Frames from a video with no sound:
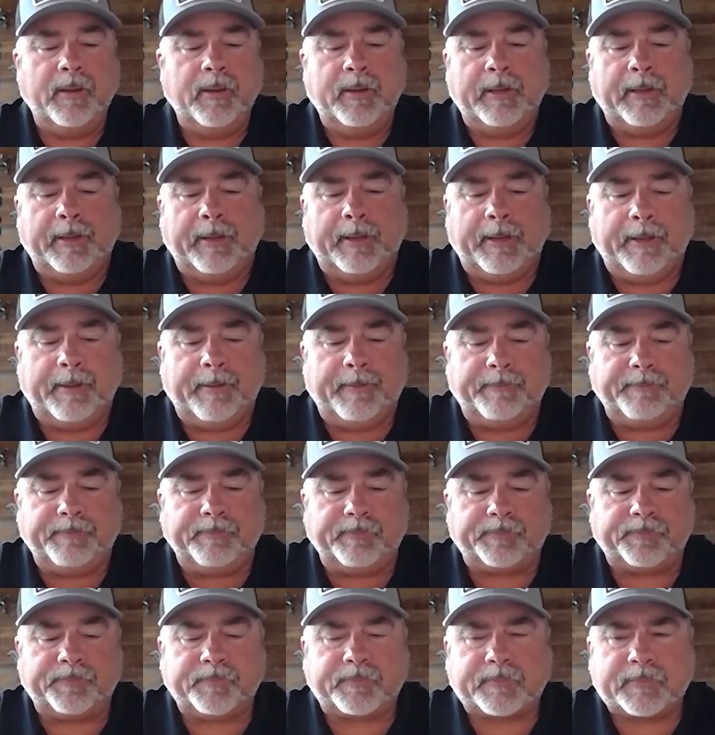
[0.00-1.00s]
And
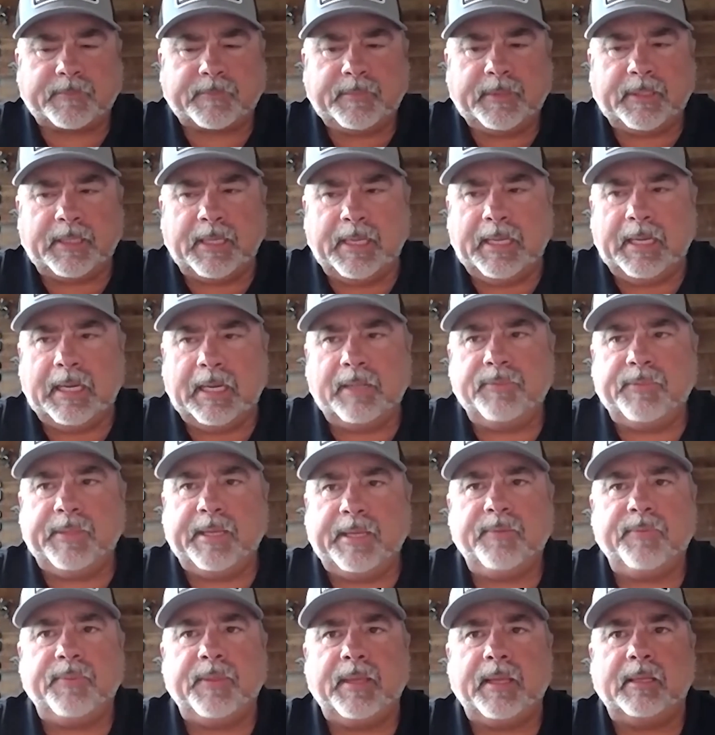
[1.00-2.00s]
I
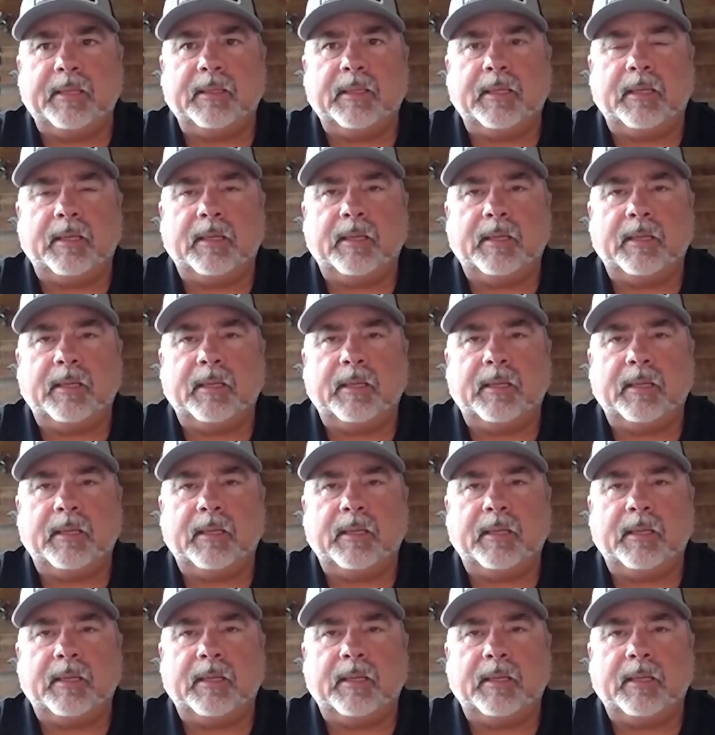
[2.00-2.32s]
think that